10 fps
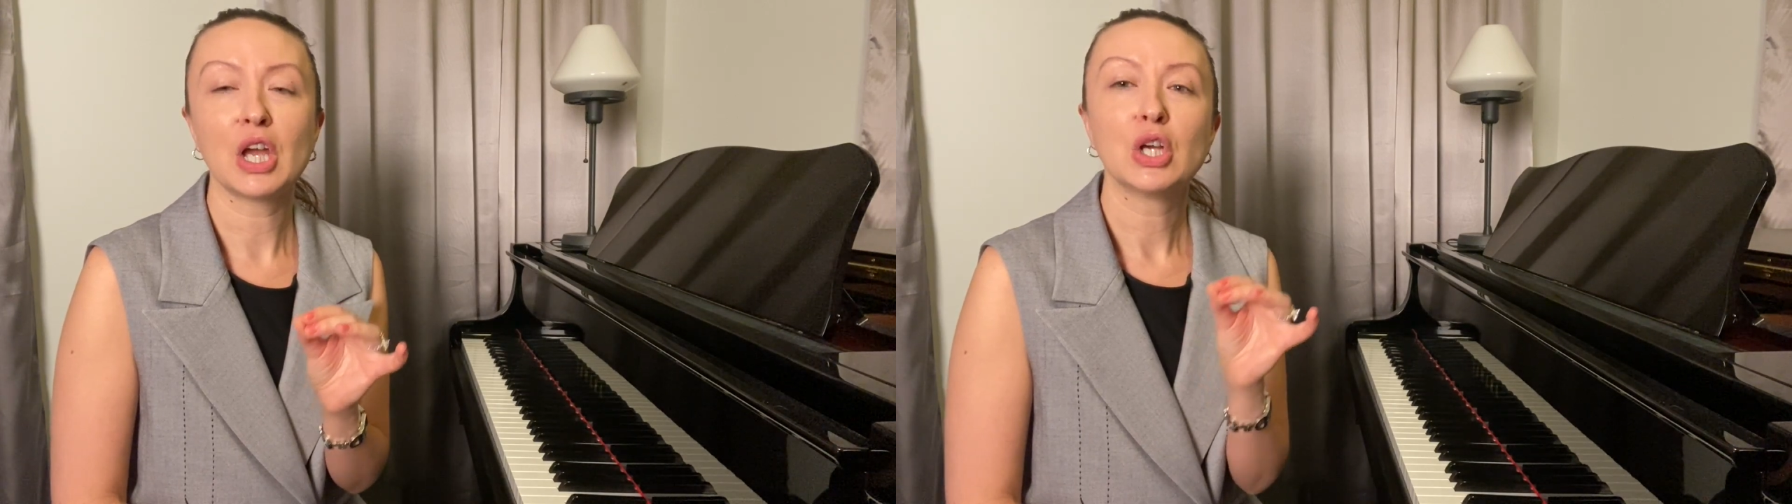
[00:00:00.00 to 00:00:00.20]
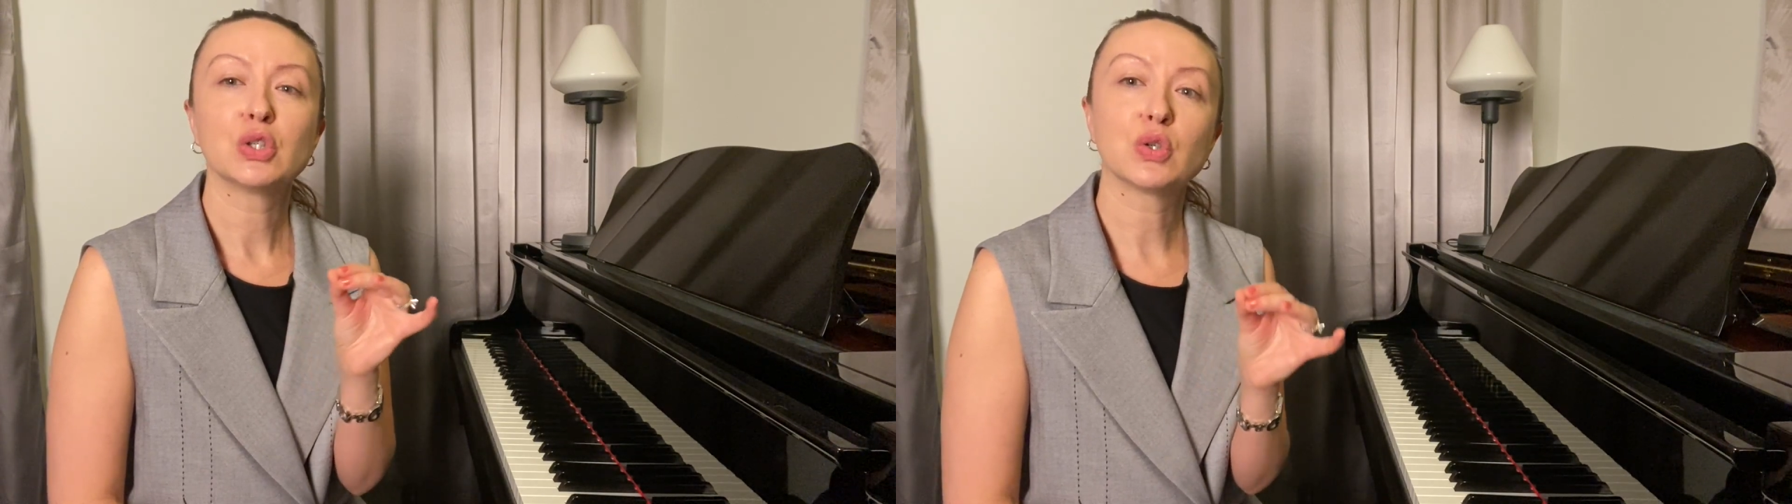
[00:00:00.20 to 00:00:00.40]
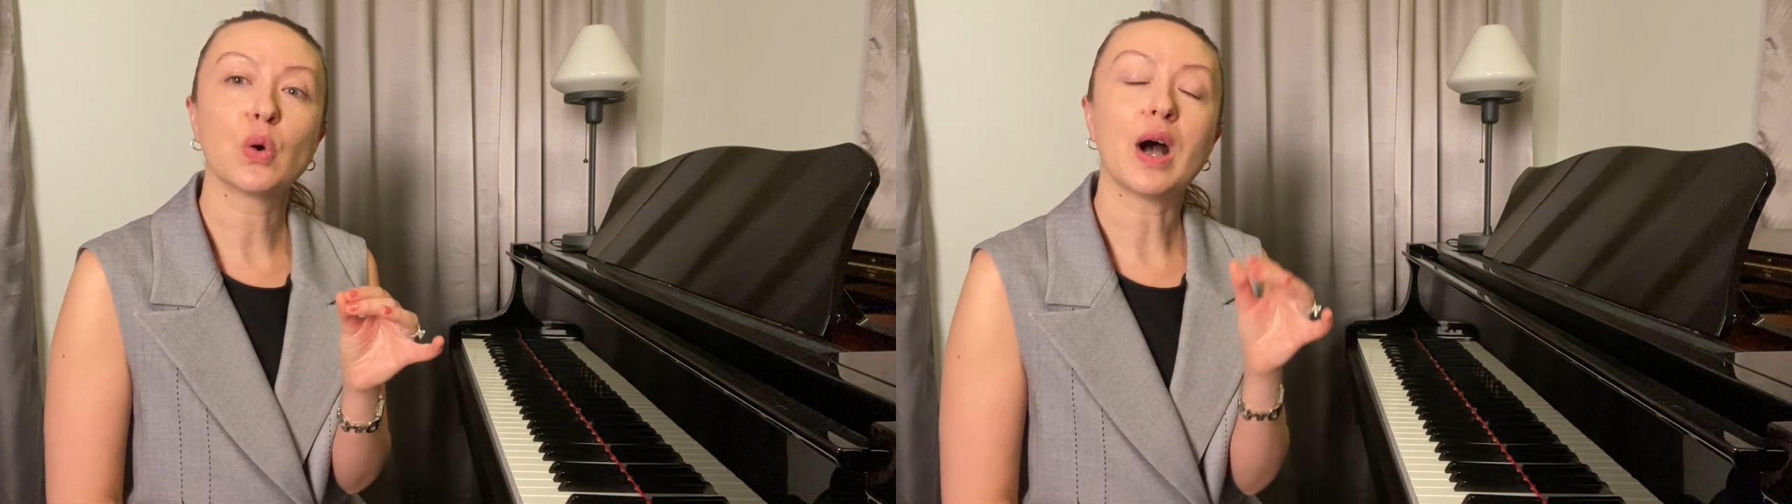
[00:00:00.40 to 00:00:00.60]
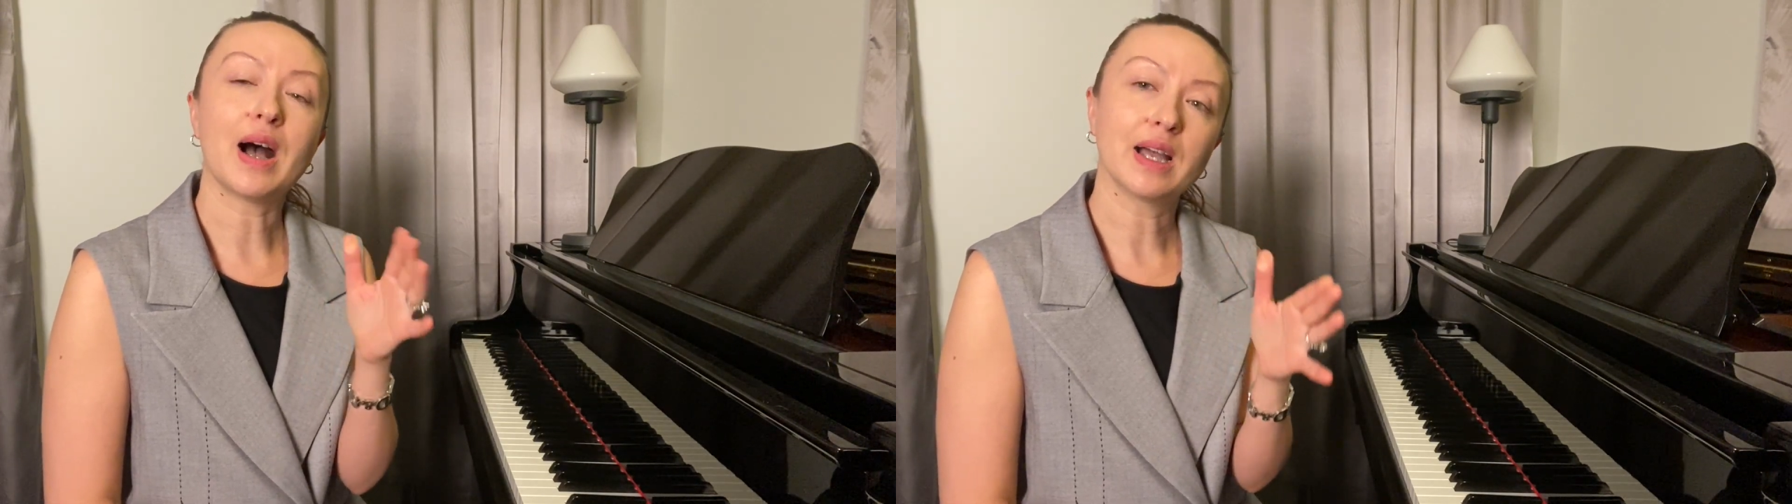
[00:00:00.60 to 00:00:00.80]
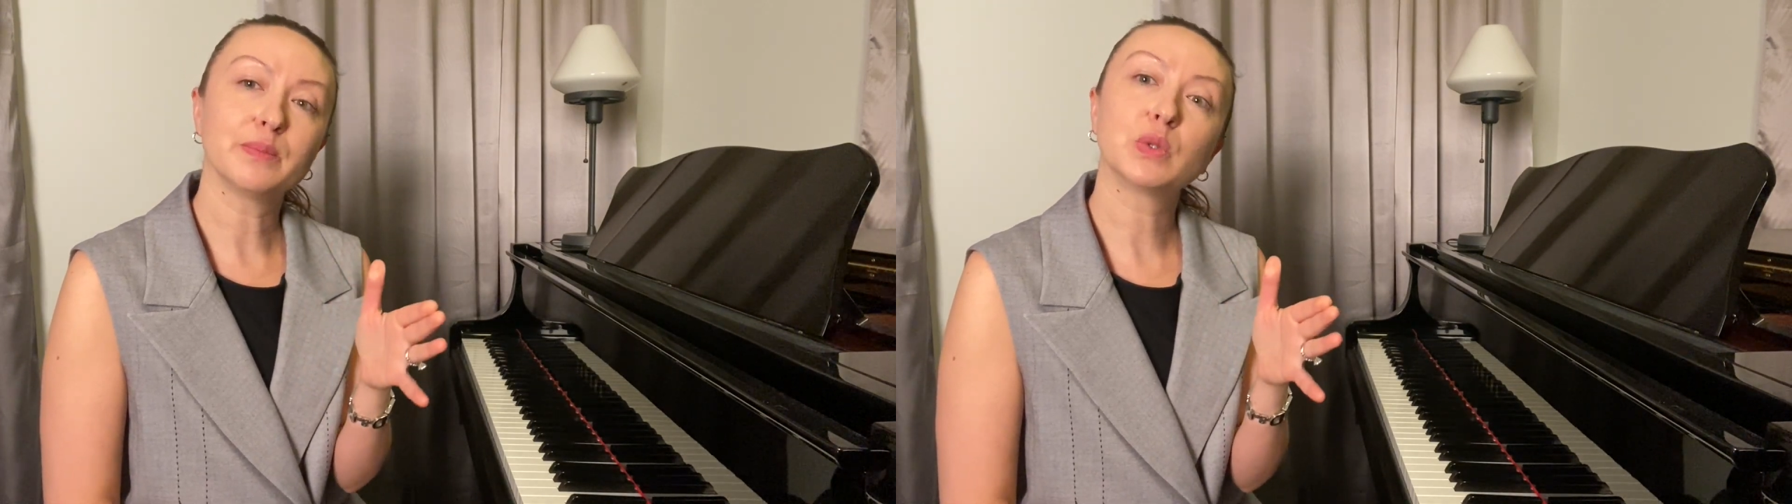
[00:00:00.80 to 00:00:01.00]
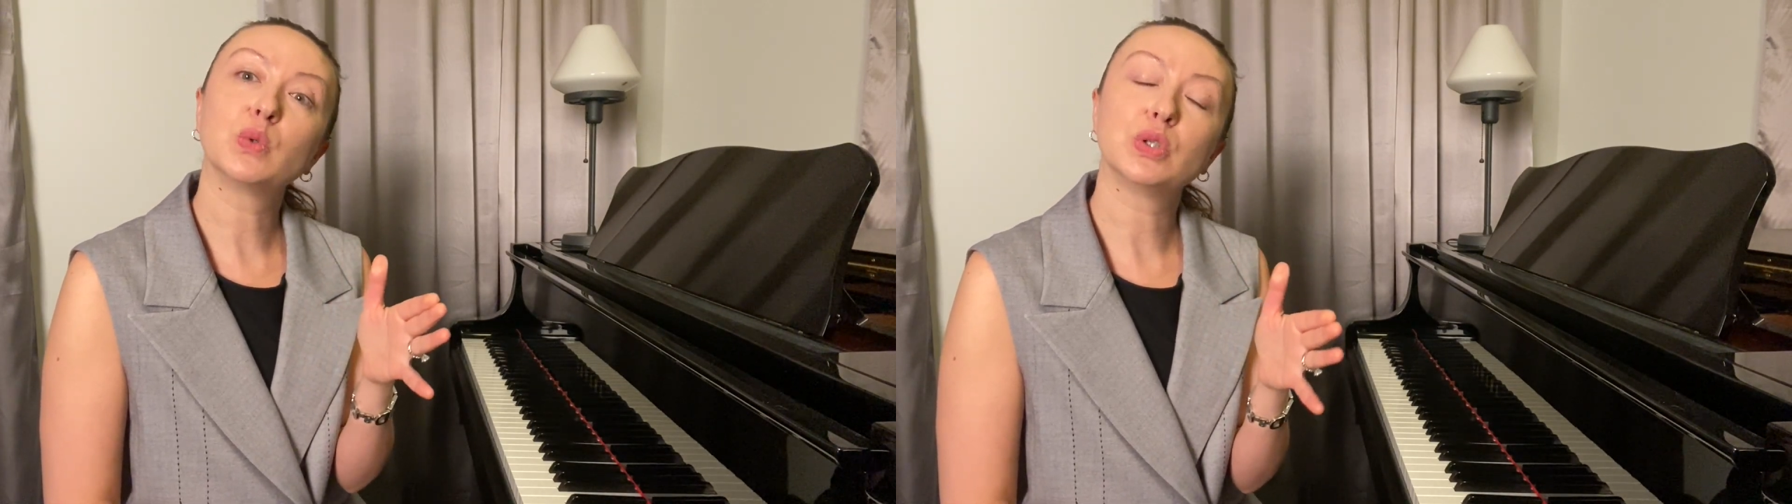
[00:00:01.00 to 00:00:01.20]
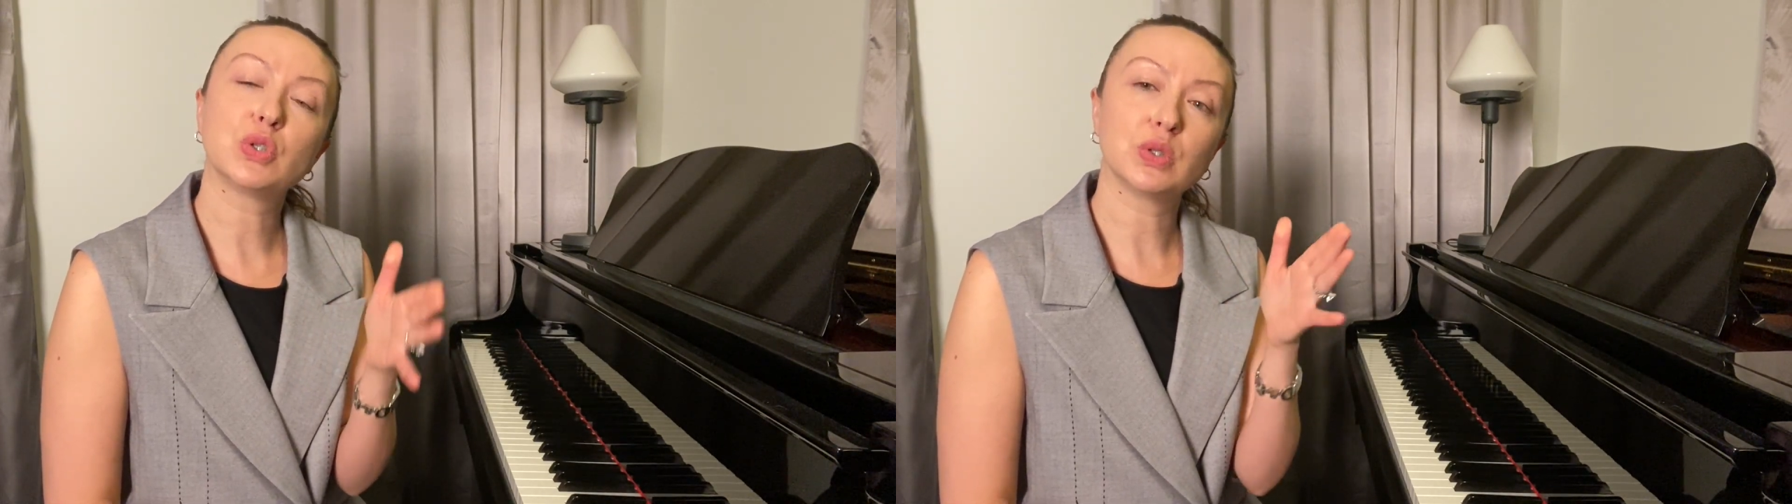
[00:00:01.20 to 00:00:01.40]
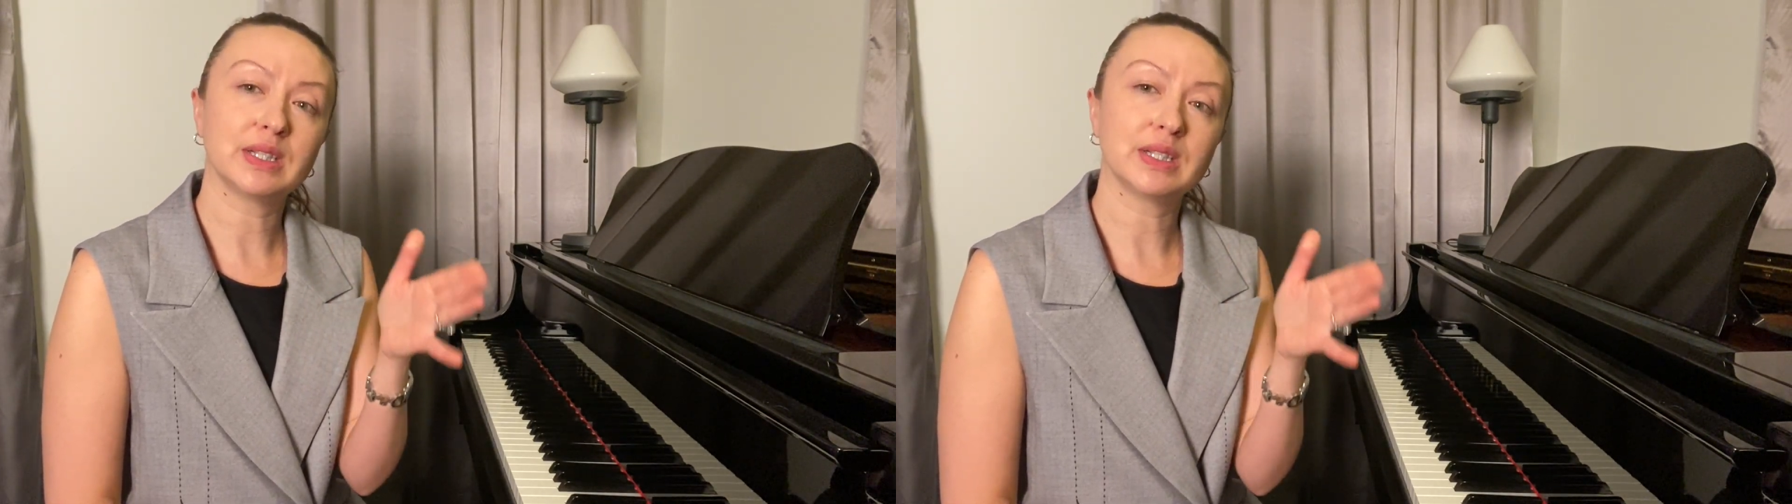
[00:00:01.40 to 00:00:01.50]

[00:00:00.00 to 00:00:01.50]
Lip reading: So I'm going to,